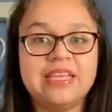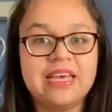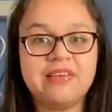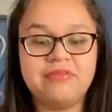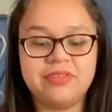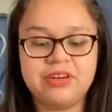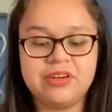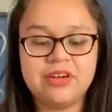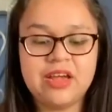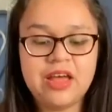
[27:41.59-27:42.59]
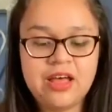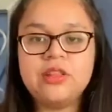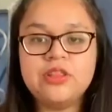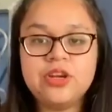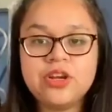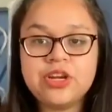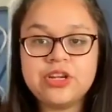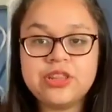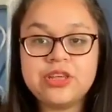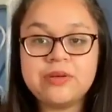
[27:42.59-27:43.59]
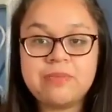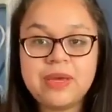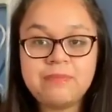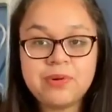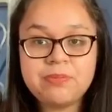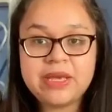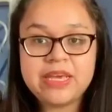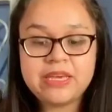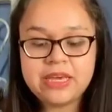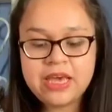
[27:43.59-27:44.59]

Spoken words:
ever. They're the Papermate